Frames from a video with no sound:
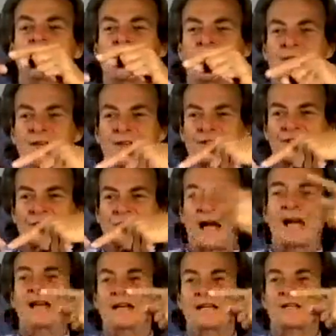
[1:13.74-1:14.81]
the
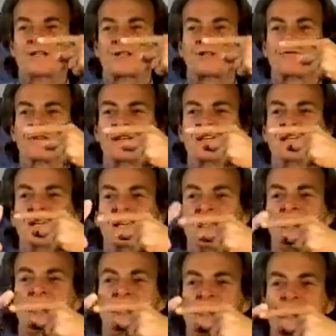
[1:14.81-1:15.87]
tightening string
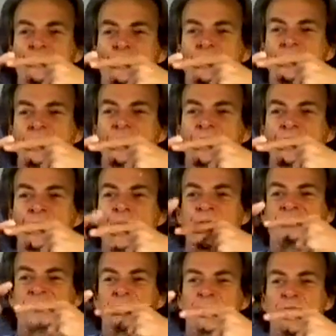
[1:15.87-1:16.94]
hitting those molecules
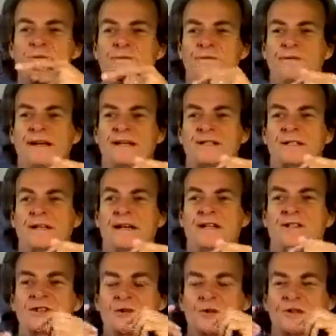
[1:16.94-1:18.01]
makes them move faster,
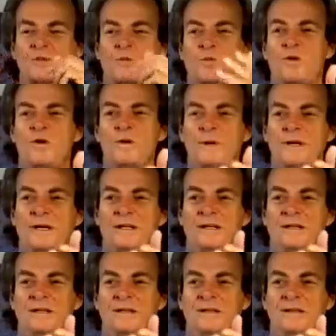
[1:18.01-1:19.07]
and so it's warmer.
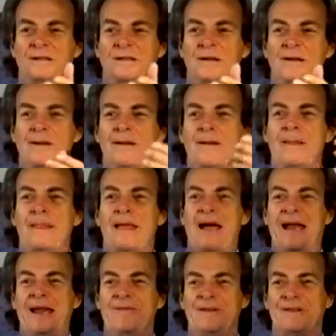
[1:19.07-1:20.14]

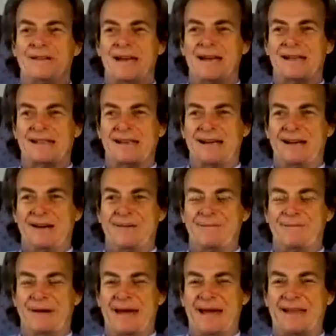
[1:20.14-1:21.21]
And if you take the
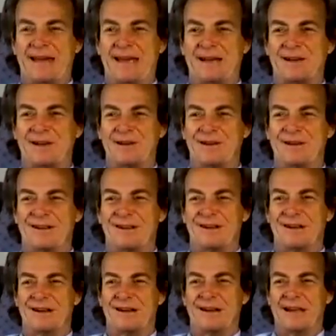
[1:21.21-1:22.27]
band and
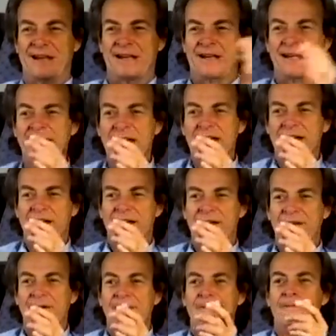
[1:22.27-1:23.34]
let it in,
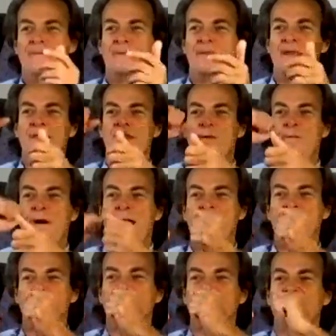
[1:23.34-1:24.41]
then the
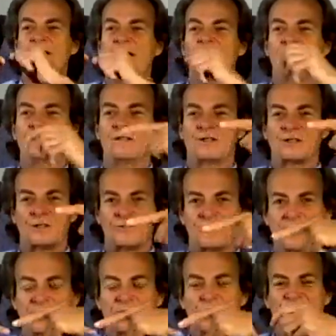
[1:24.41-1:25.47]
molecules hitting the
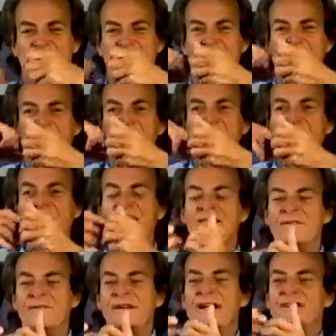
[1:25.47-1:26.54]
strings, which sort of
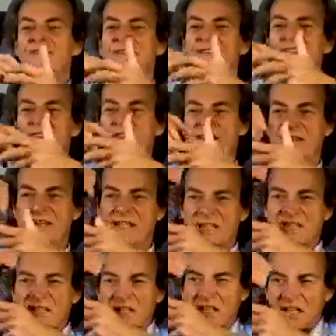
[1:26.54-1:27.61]
give as the thing
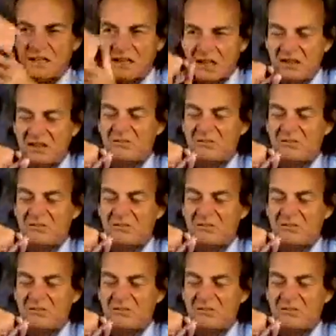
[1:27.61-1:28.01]
hits, they, they